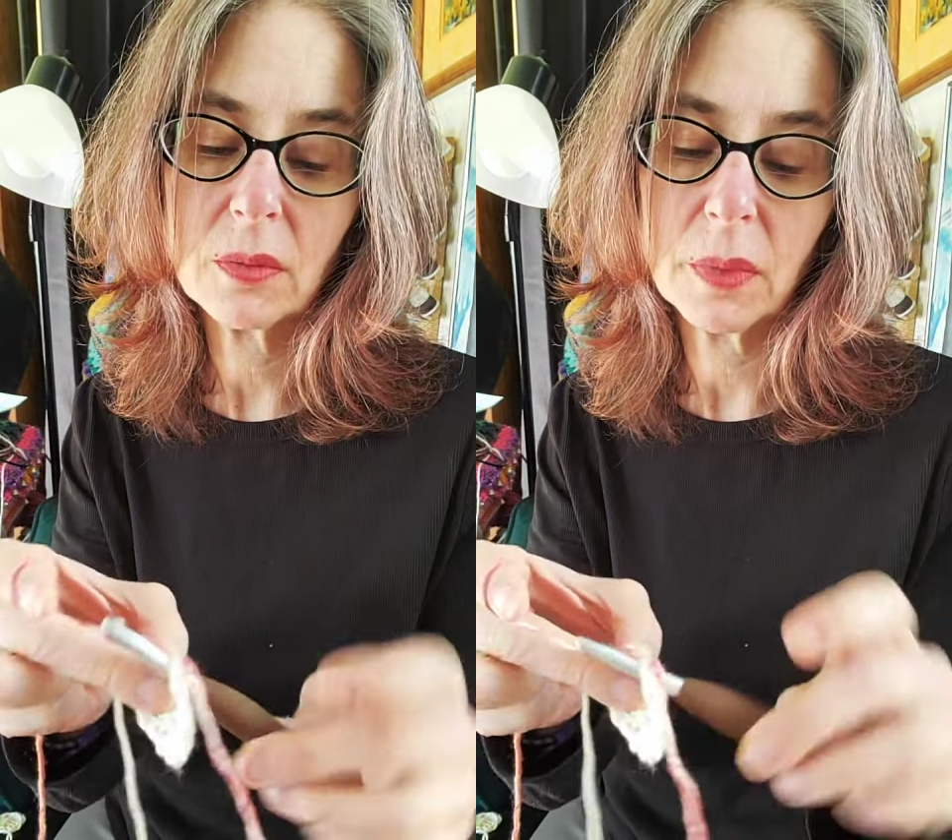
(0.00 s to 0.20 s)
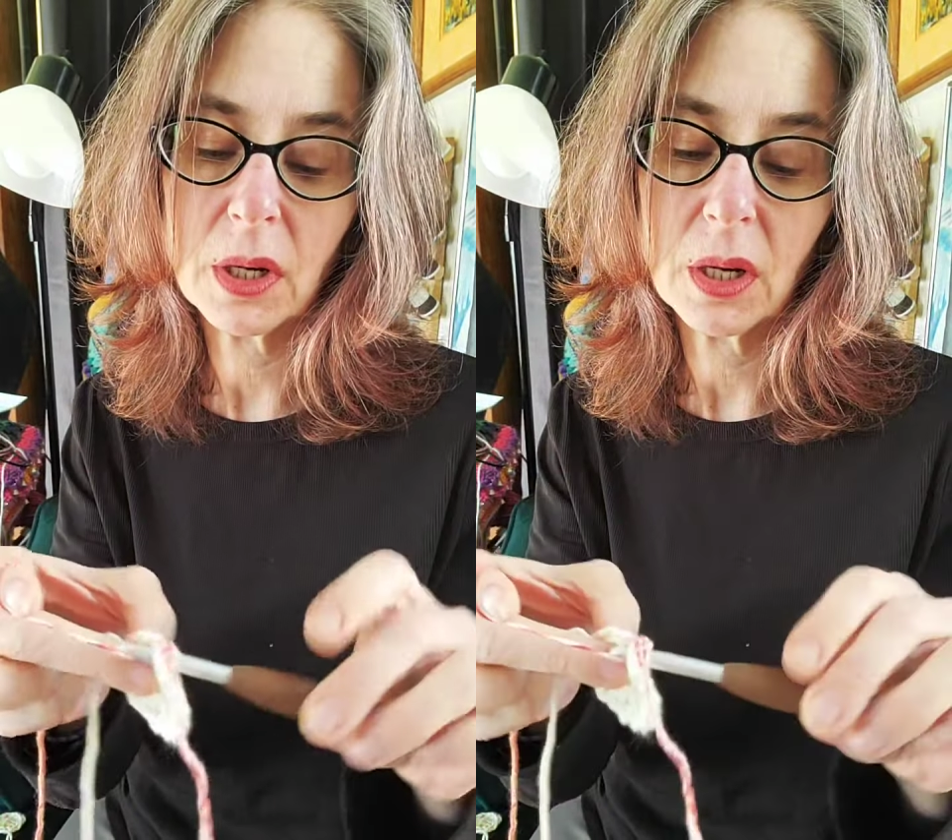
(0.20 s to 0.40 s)

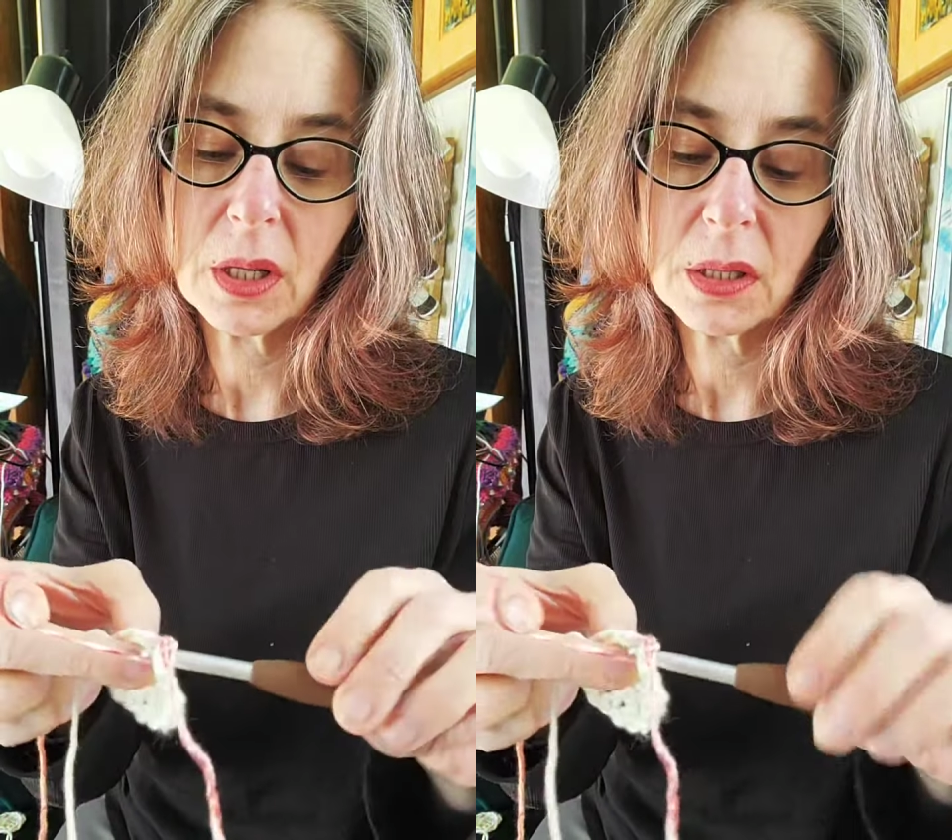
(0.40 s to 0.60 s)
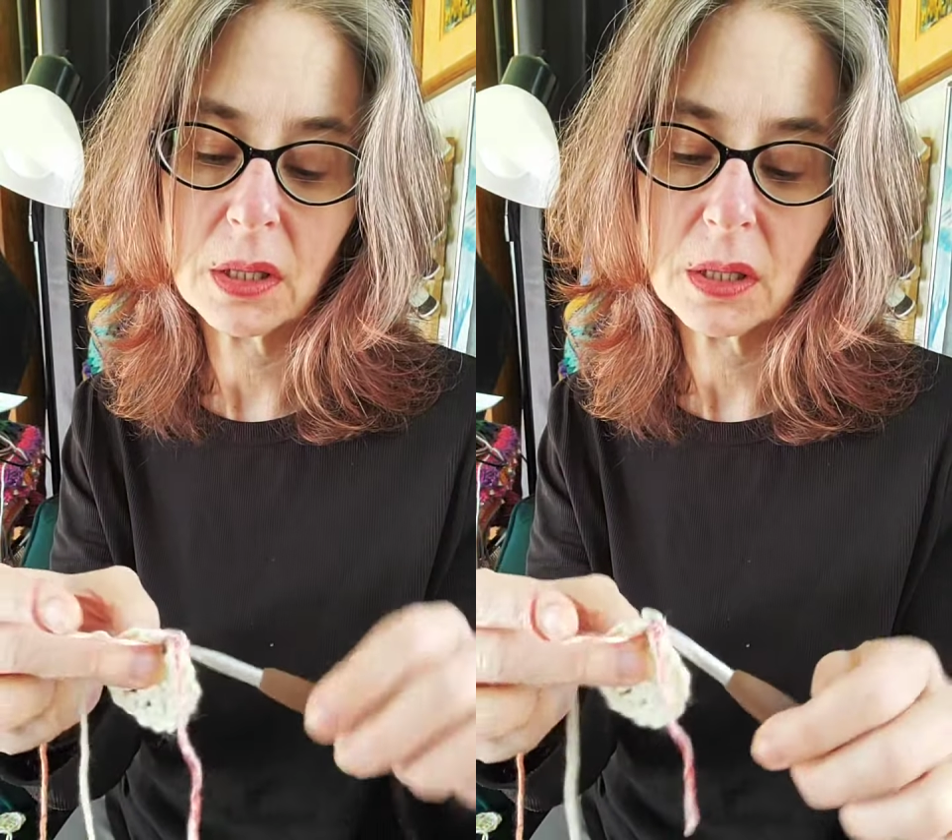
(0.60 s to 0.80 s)

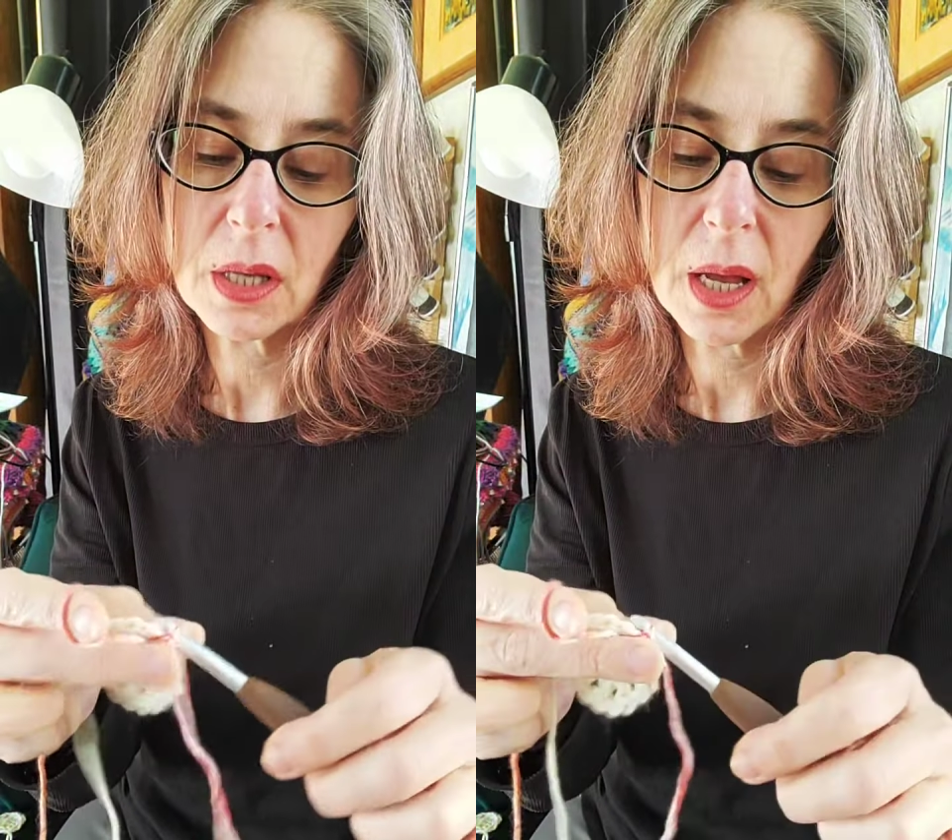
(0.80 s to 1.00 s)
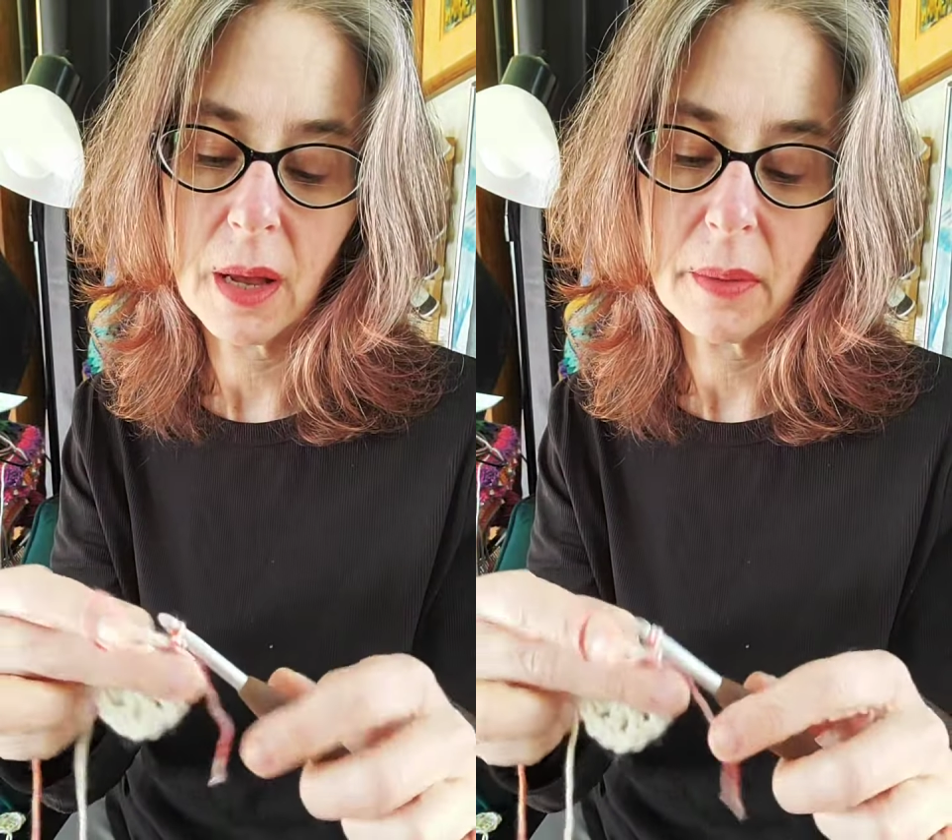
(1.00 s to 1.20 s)
because
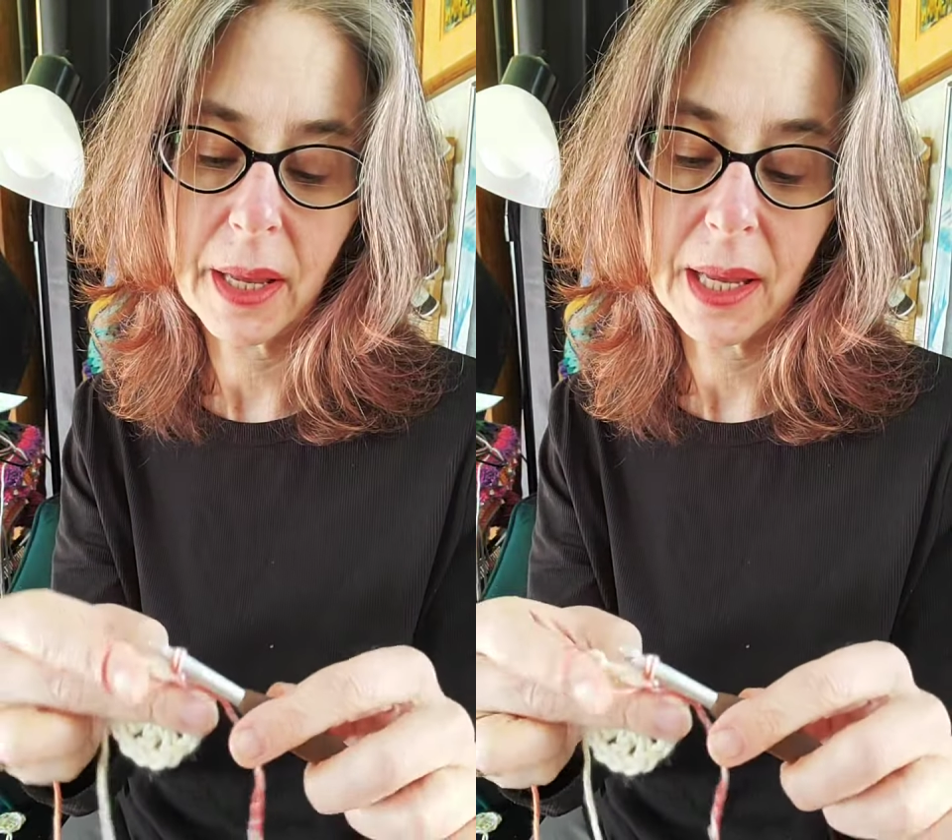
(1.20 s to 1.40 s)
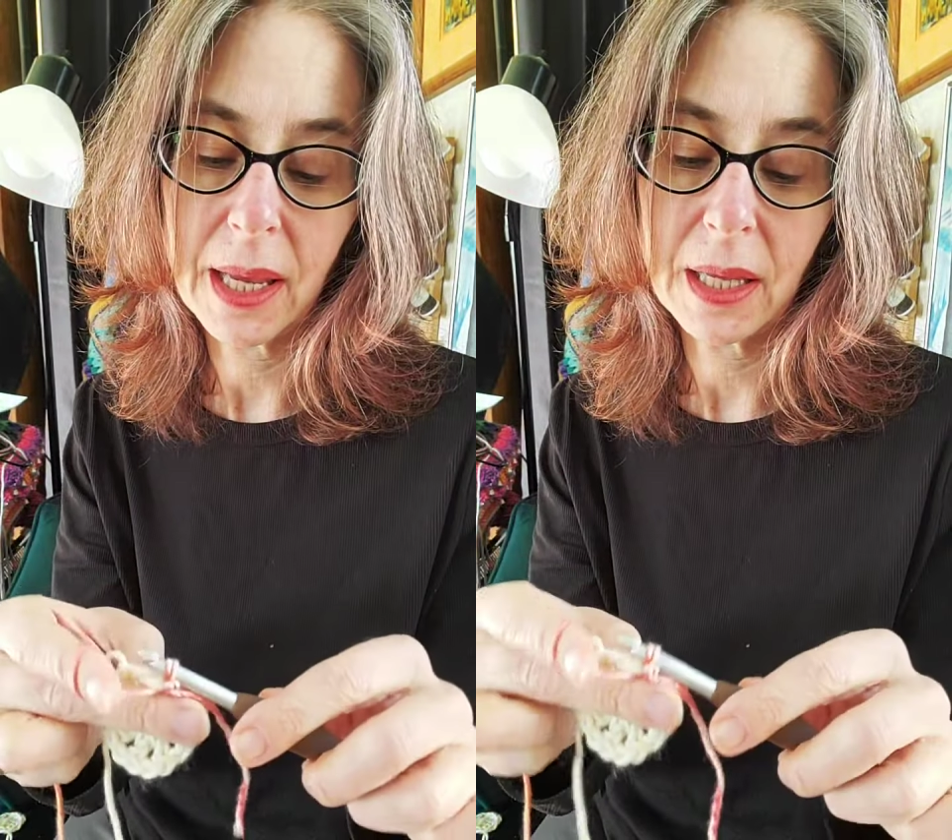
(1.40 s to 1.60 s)
I
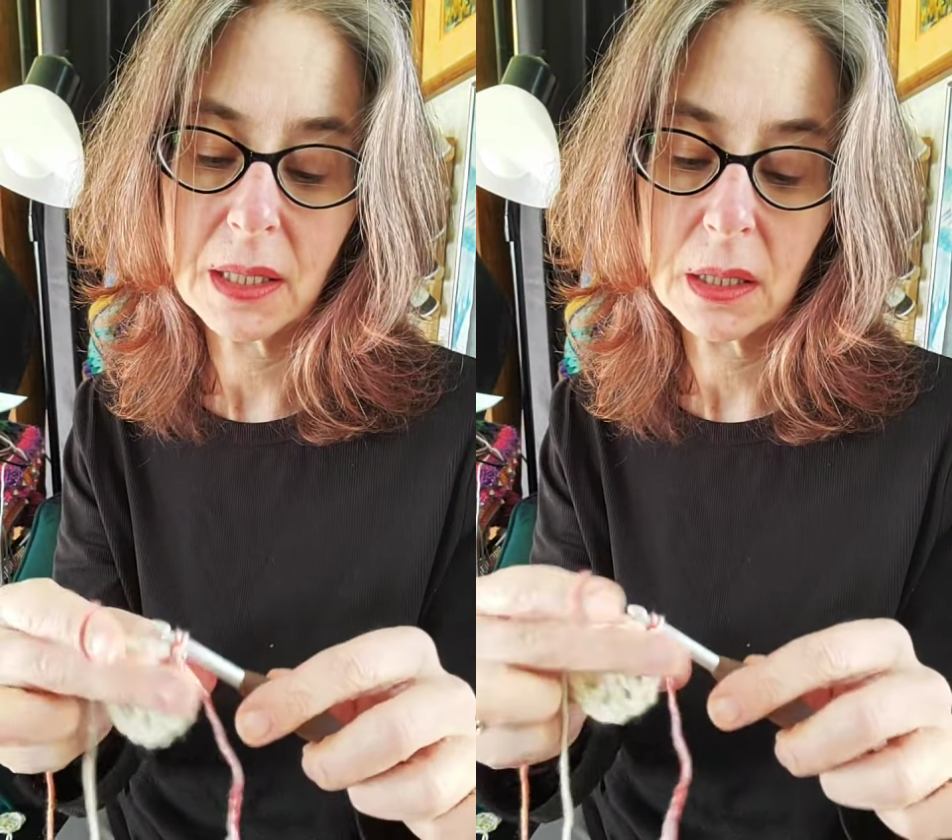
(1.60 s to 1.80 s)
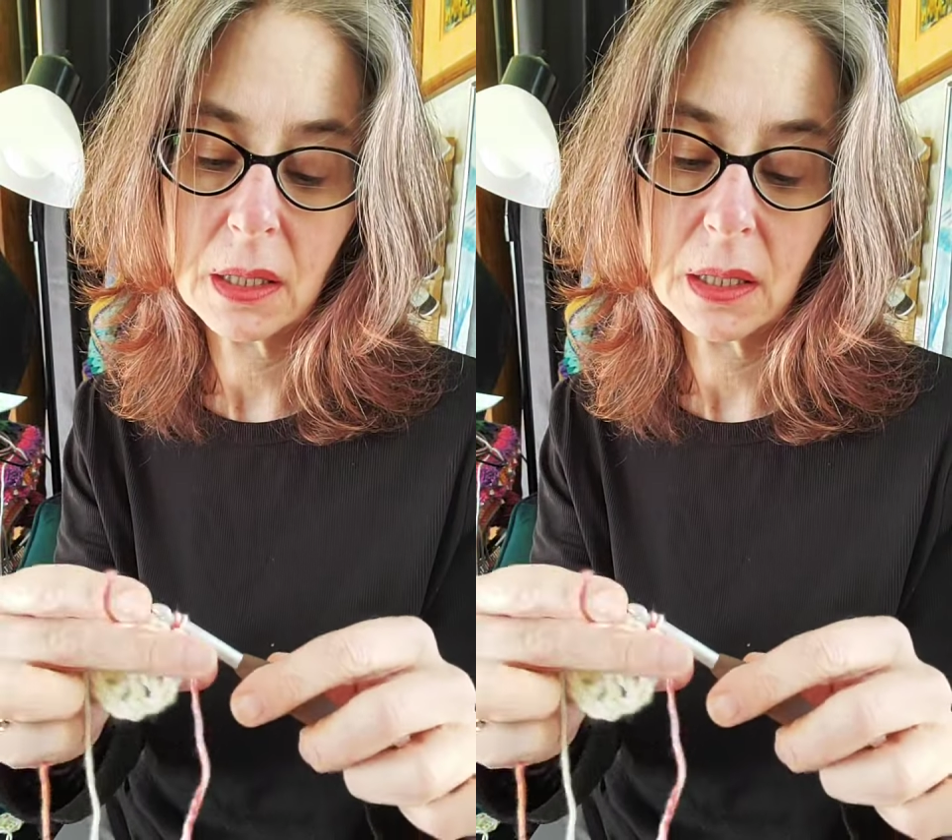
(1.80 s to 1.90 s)
can.